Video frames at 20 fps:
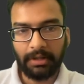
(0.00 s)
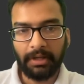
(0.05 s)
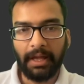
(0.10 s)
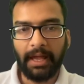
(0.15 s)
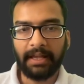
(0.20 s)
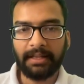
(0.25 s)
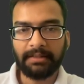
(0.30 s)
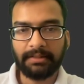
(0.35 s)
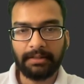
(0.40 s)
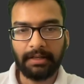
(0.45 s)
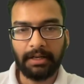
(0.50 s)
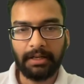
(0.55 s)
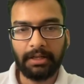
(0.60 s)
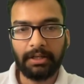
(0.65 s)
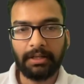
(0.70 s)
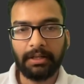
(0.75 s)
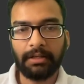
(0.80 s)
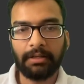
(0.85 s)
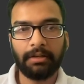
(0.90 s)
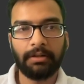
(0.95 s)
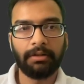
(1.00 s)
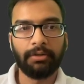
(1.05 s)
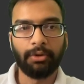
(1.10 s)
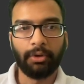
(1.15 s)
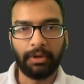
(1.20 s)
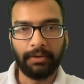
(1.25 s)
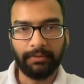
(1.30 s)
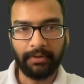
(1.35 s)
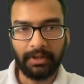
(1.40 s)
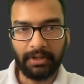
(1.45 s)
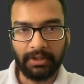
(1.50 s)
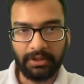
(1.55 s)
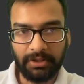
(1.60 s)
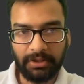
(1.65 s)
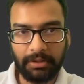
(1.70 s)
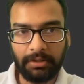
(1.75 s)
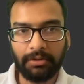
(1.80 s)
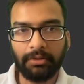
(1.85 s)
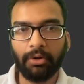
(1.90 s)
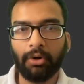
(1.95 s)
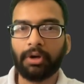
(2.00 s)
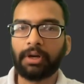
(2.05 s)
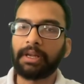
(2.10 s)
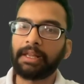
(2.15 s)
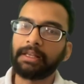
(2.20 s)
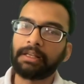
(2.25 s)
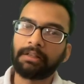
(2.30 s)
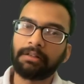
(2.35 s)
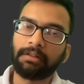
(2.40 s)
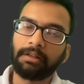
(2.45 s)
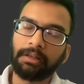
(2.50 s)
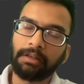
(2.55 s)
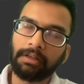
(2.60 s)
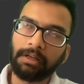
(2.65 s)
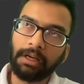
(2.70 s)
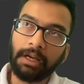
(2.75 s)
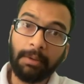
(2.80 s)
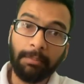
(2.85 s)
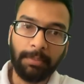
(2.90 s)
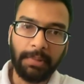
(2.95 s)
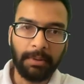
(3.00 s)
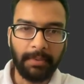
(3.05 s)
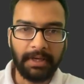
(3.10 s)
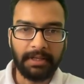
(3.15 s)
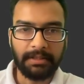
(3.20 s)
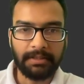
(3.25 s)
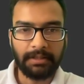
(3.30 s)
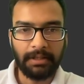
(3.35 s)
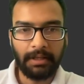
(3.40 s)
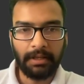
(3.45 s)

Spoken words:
extend notification or like implement,